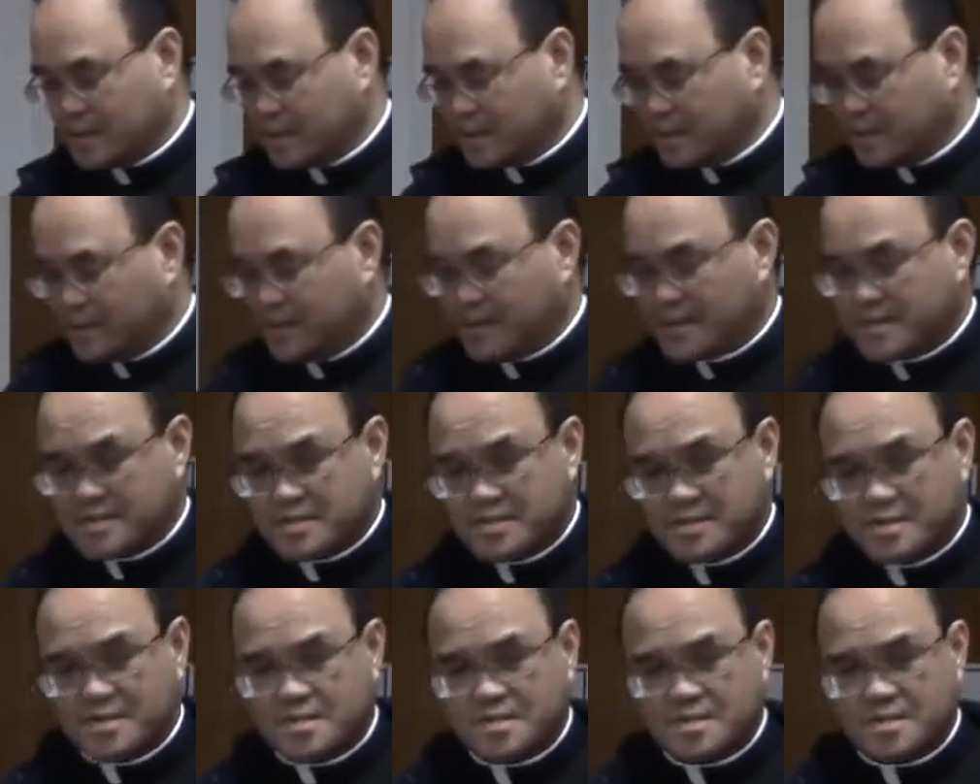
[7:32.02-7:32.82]

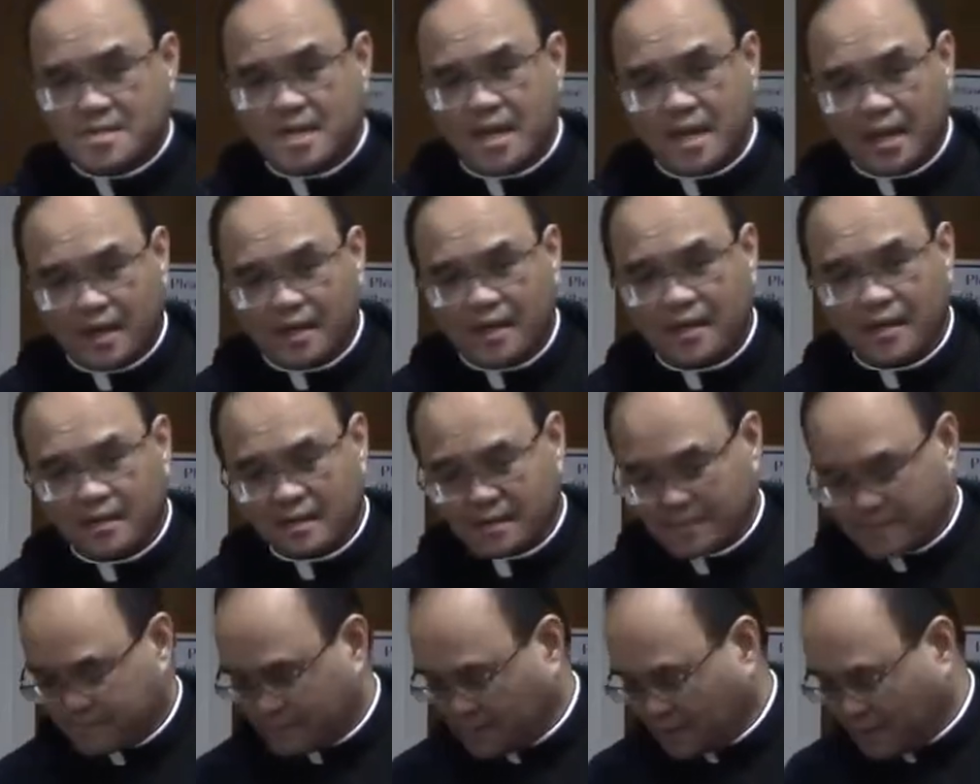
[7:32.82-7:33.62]
this sink,
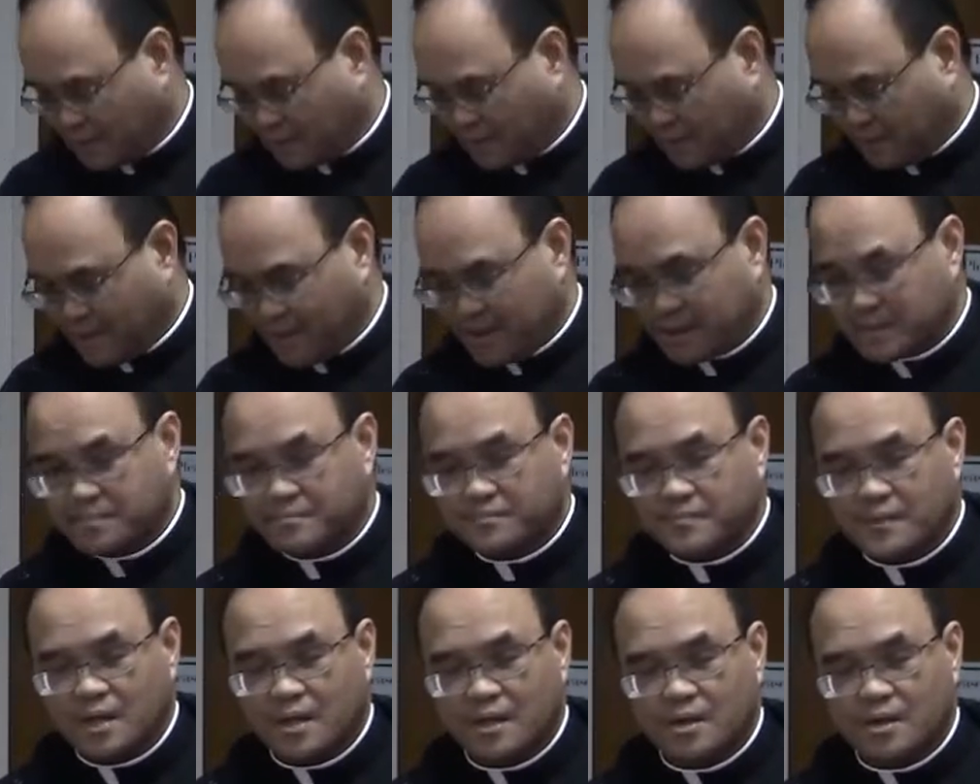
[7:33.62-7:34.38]
all right,